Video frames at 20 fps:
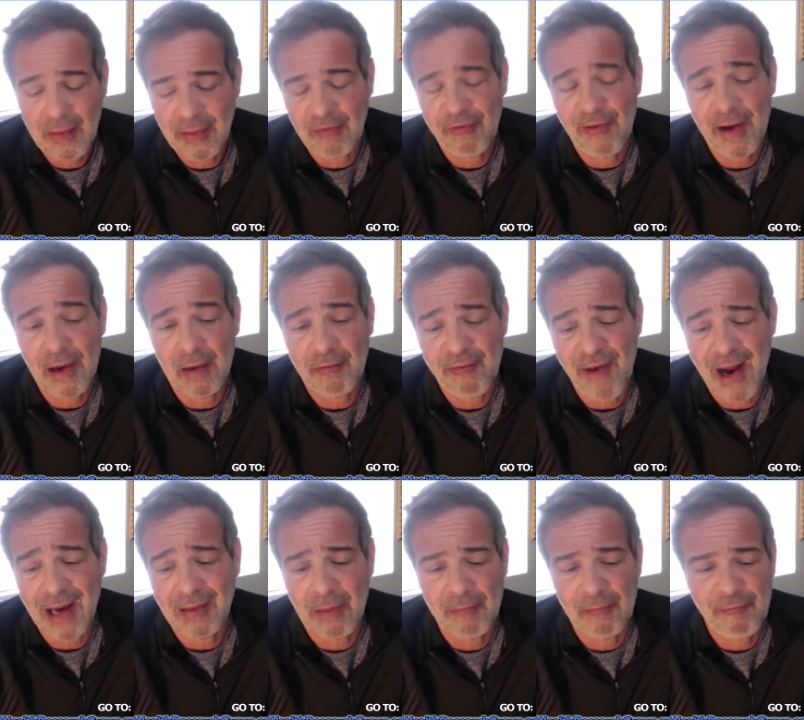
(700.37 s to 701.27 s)
and they
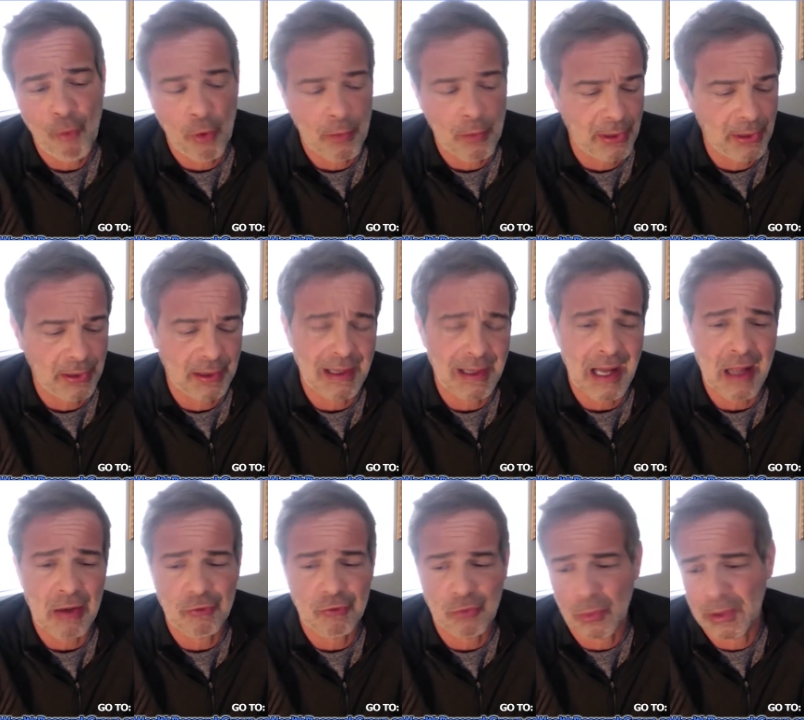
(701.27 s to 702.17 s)
fine them $4
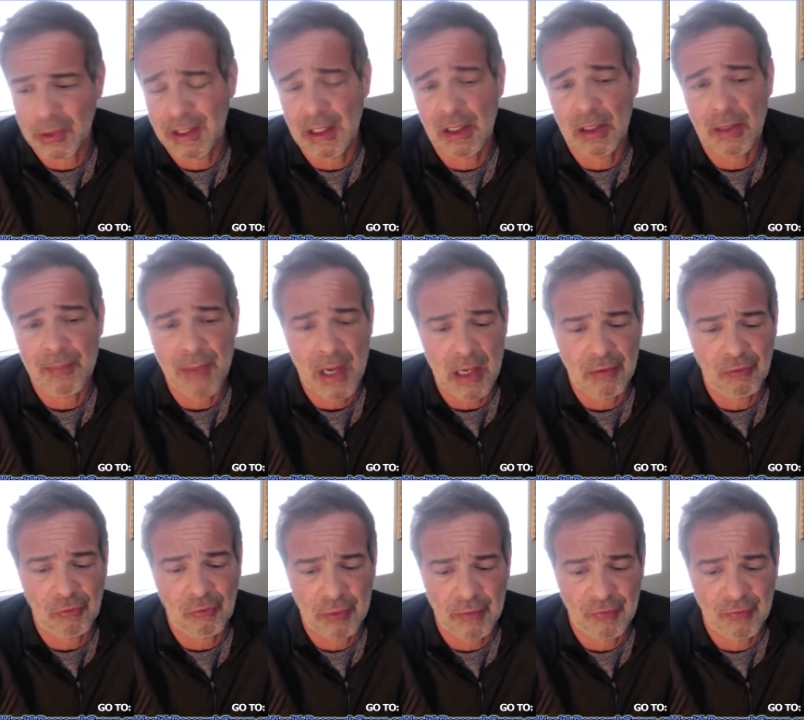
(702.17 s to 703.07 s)
billion or we kick them
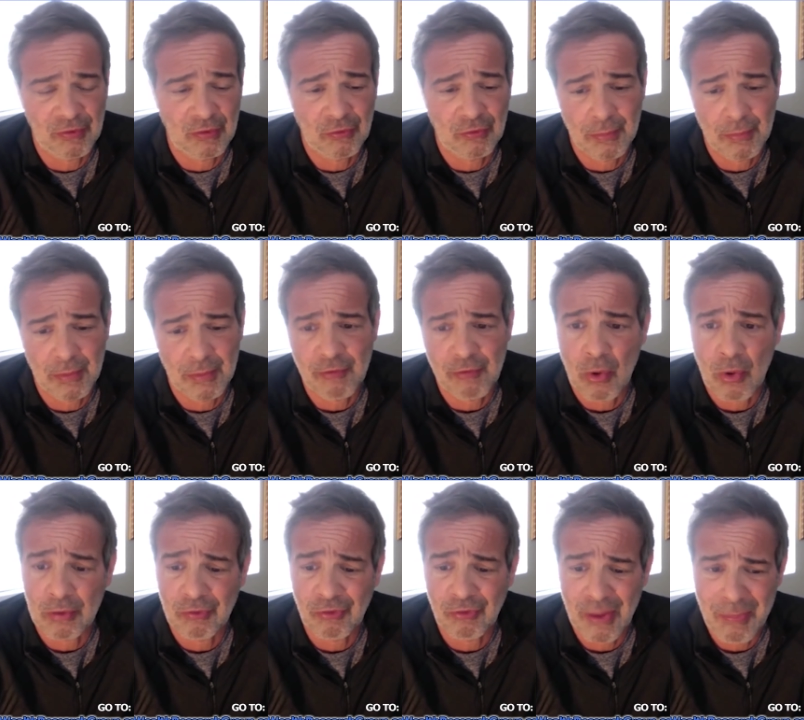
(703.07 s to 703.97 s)
out of the SWIFT system, and
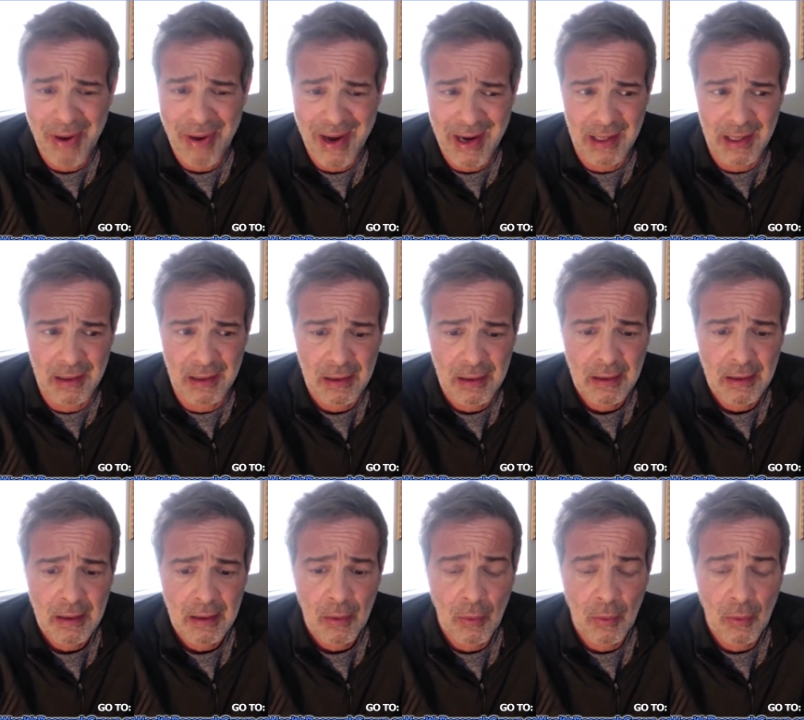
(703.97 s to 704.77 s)
of course they paid.